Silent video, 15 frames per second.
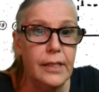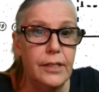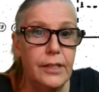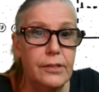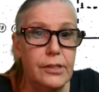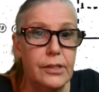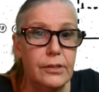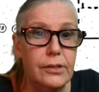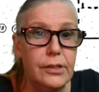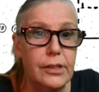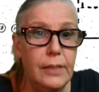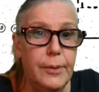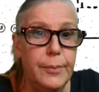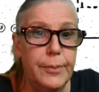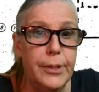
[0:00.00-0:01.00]
can you still
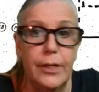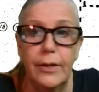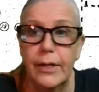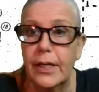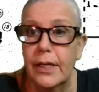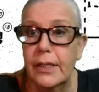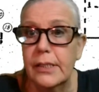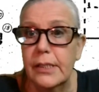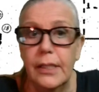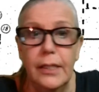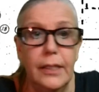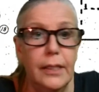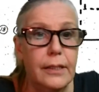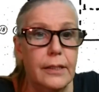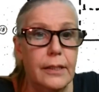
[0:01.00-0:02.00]
see me? But now I can't see
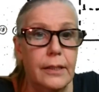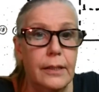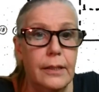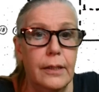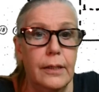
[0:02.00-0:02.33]
anything.